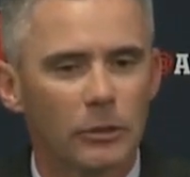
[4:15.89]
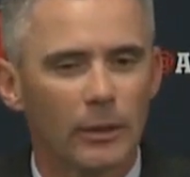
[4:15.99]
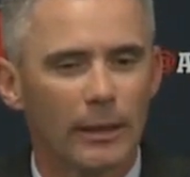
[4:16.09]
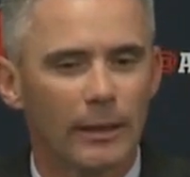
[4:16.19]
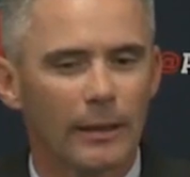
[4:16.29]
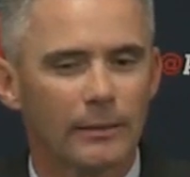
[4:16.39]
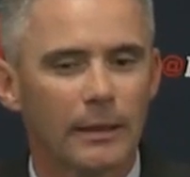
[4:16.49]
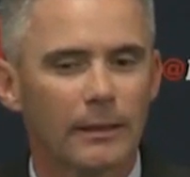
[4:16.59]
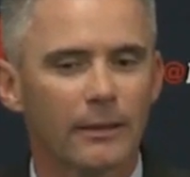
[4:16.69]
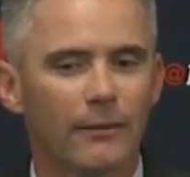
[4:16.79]
you know I, I,
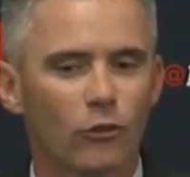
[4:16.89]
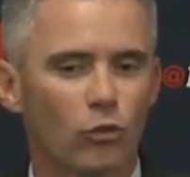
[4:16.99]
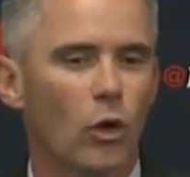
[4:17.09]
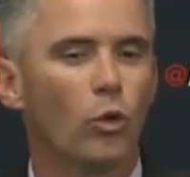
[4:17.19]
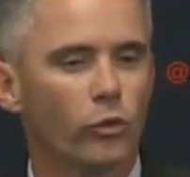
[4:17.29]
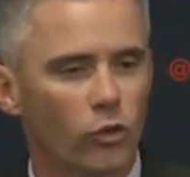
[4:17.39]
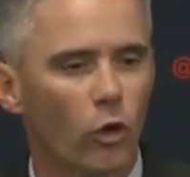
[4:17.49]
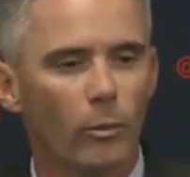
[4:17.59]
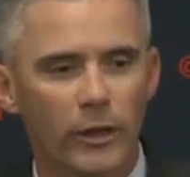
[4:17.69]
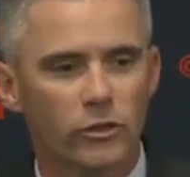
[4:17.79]
think they've grown
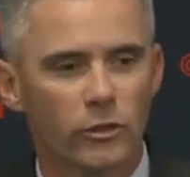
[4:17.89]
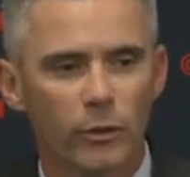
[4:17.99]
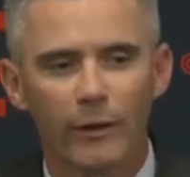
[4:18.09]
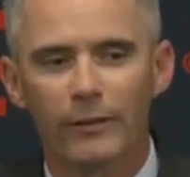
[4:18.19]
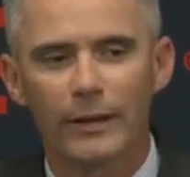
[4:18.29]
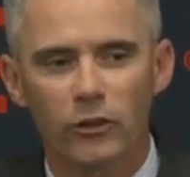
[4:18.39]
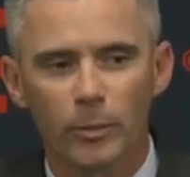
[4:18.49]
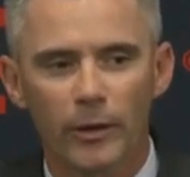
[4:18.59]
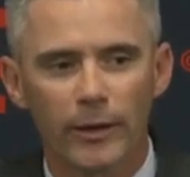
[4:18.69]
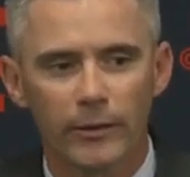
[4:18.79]
so much through every
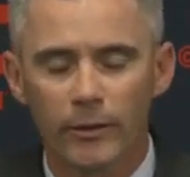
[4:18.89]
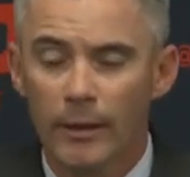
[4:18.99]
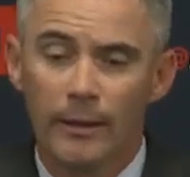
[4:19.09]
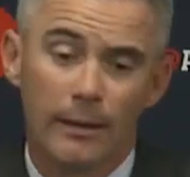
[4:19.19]
experience.